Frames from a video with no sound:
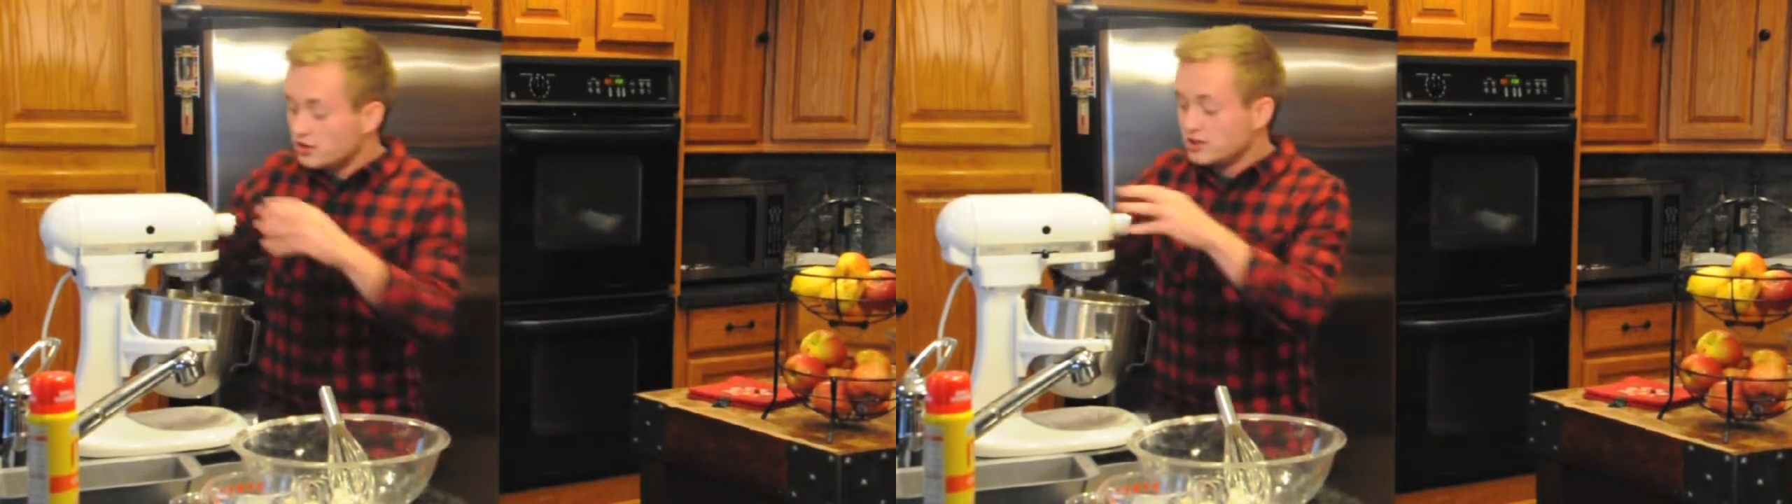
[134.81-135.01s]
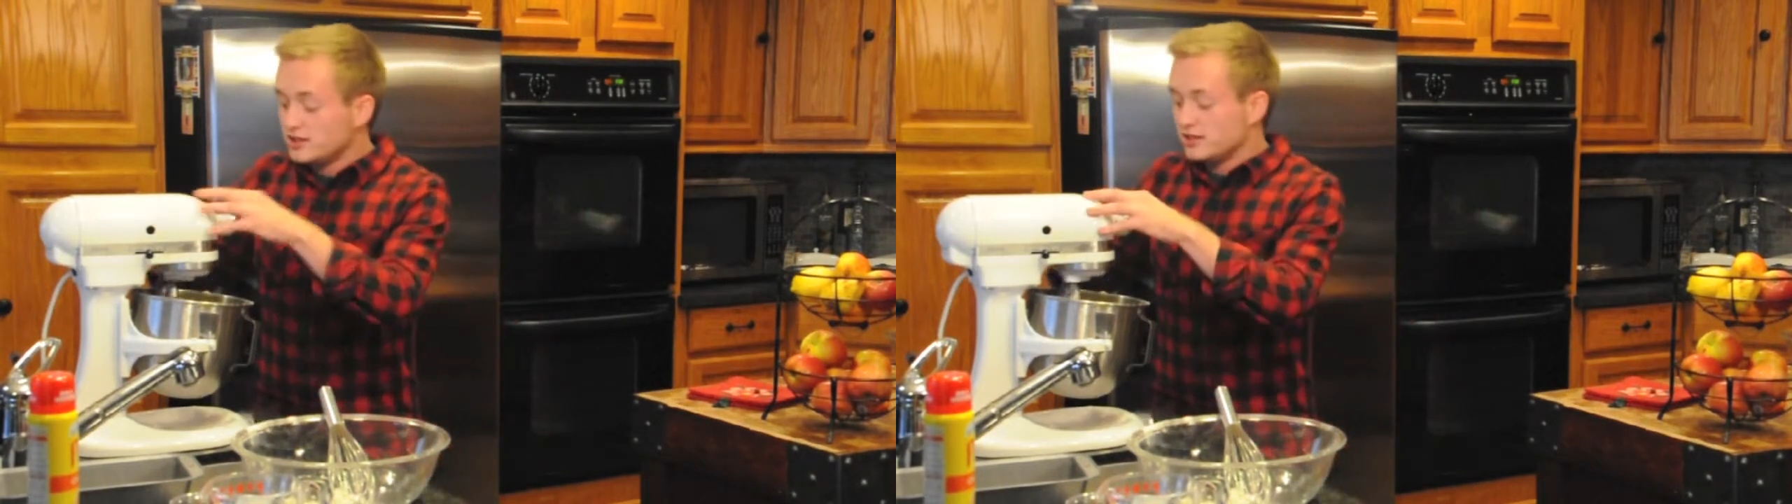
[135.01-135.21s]

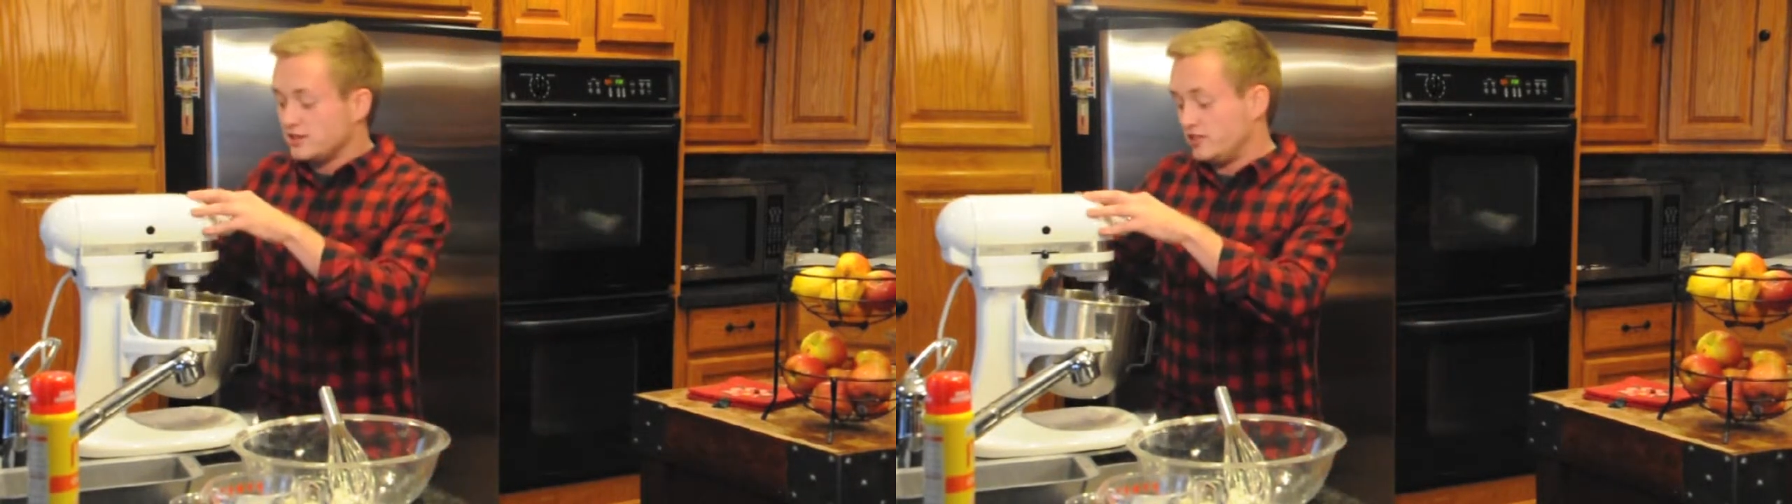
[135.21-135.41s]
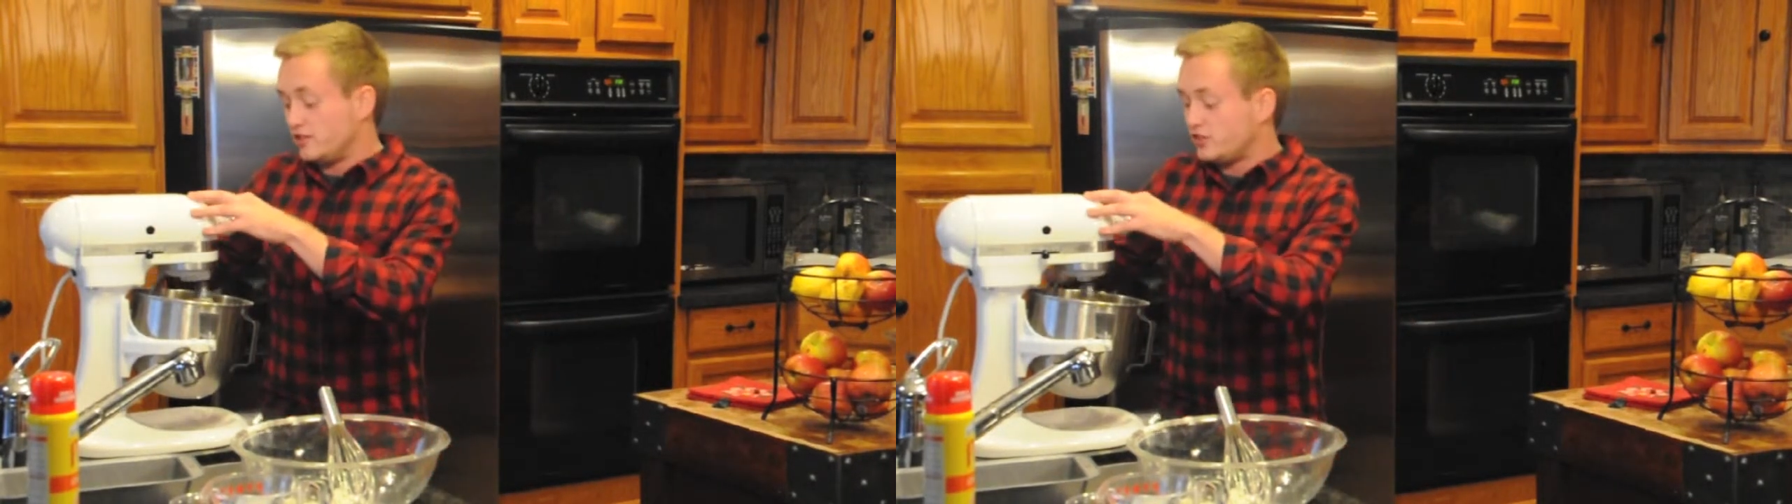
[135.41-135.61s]

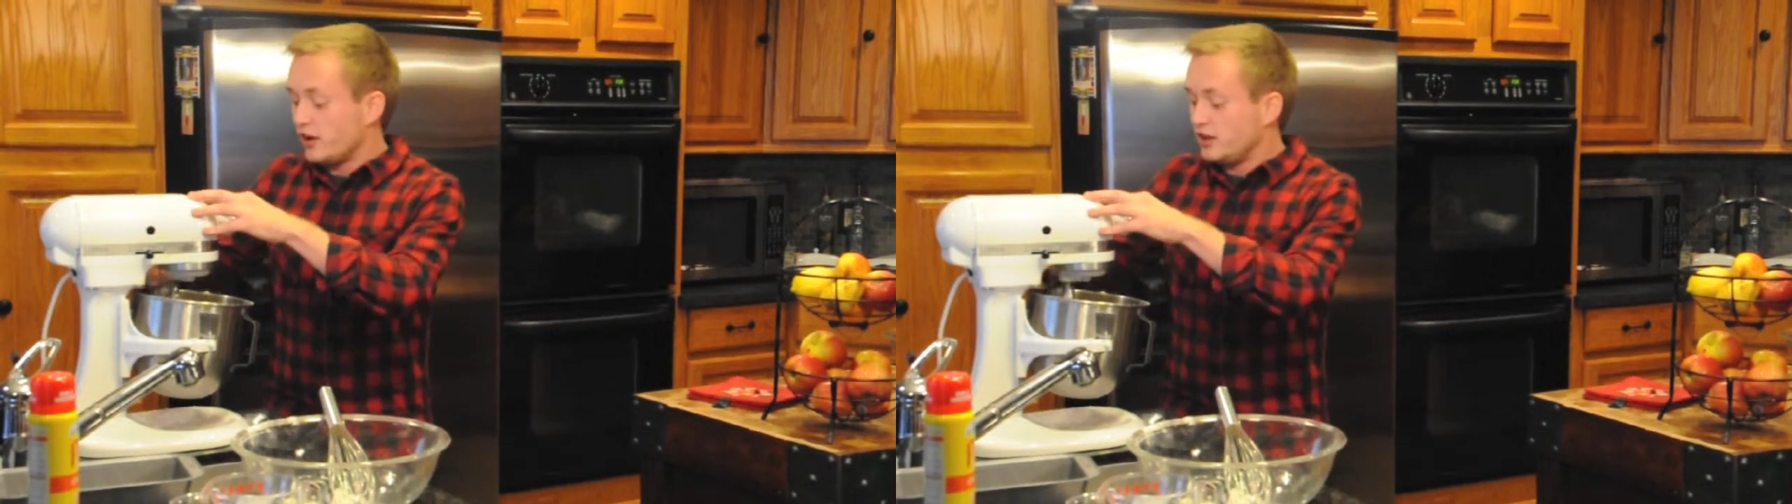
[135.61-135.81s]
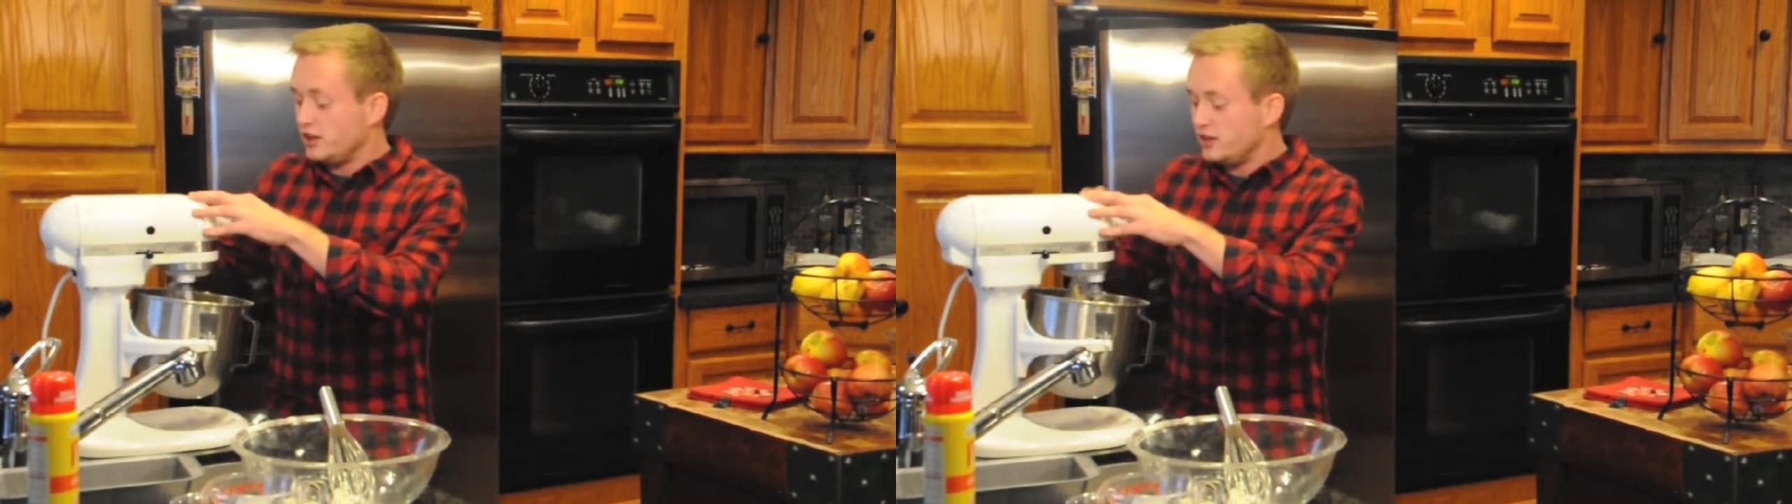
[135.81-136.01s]
because it's
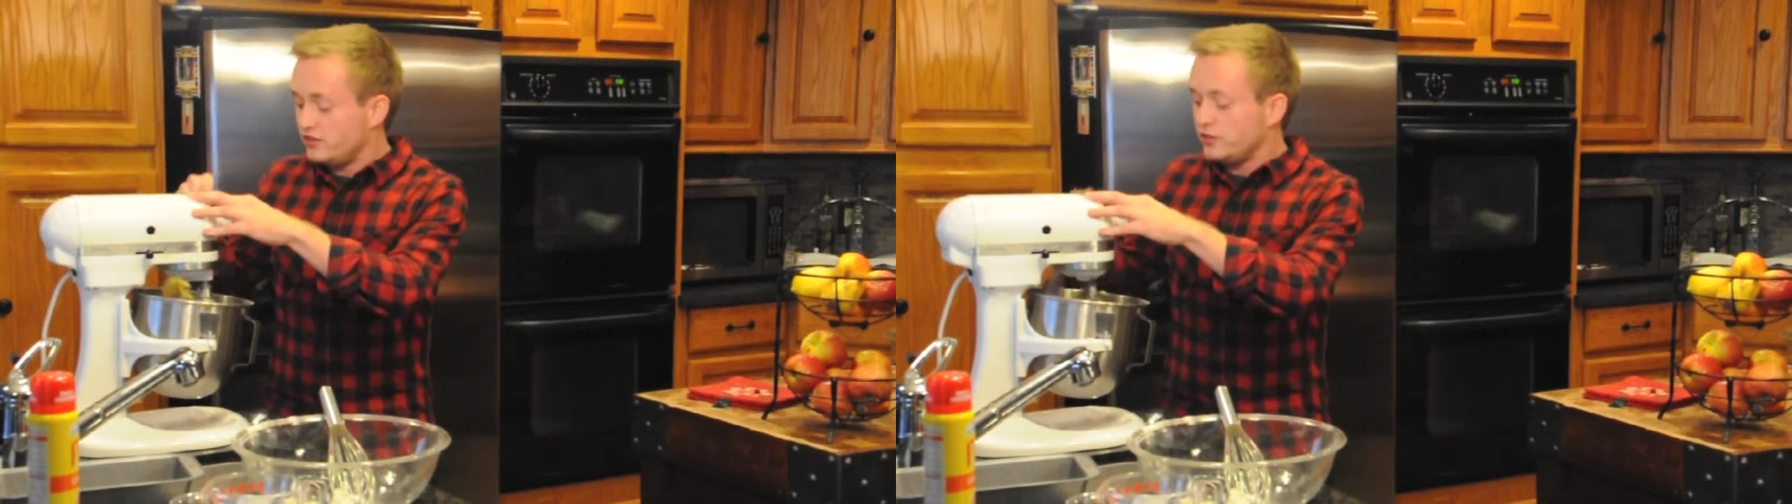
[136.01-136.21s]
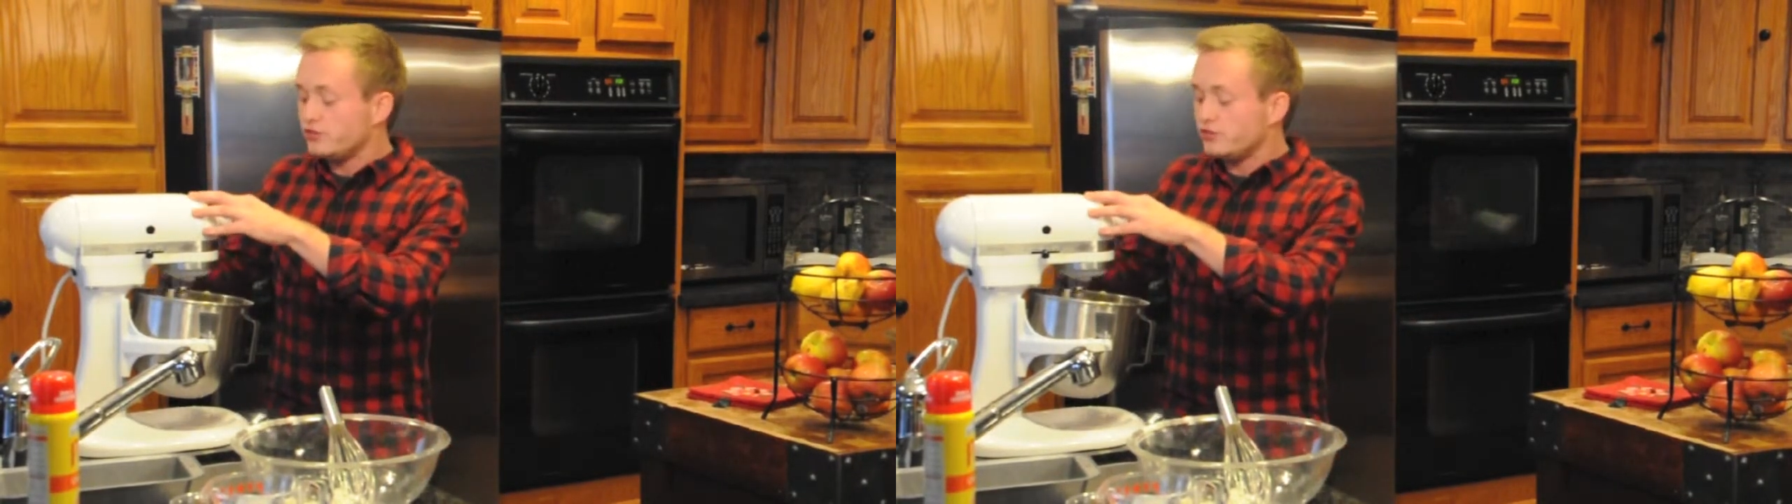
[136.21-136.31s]
fairly easy